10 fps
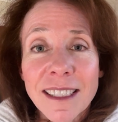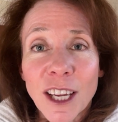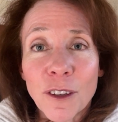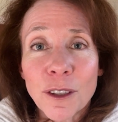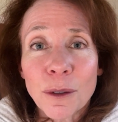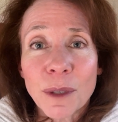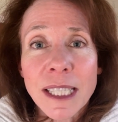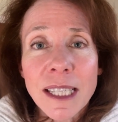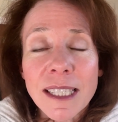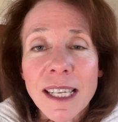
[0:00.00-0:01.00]
They tell you
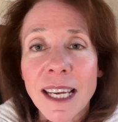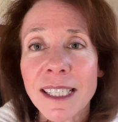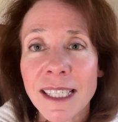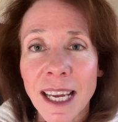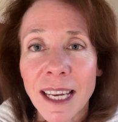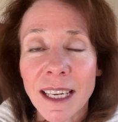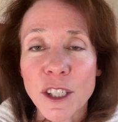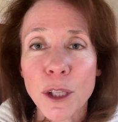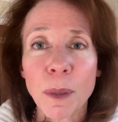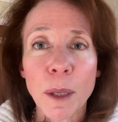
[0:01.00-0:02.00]
it's the day-to-day,
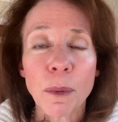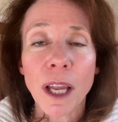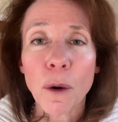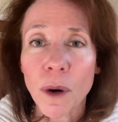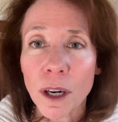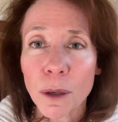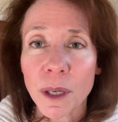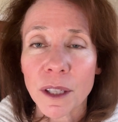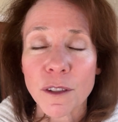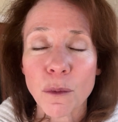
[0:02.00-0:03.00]
it's the people I work
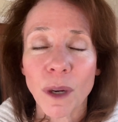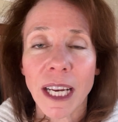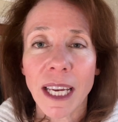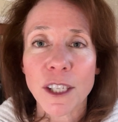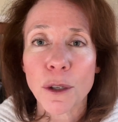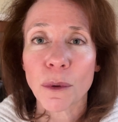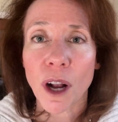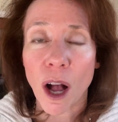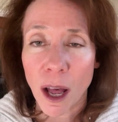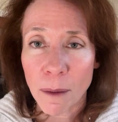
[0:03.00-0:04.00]
with, it's what I get to
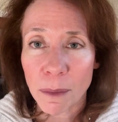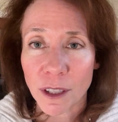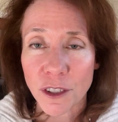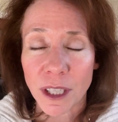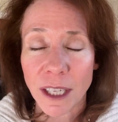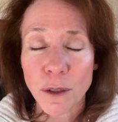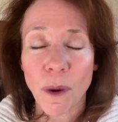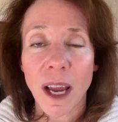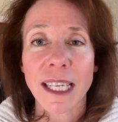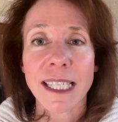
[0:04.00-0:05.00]
accomplish. That's
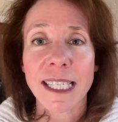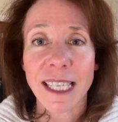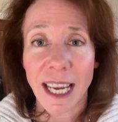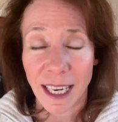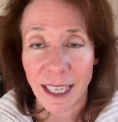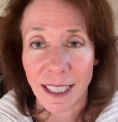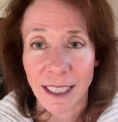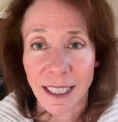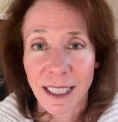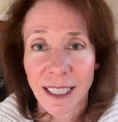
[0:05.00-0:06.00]
why I stay.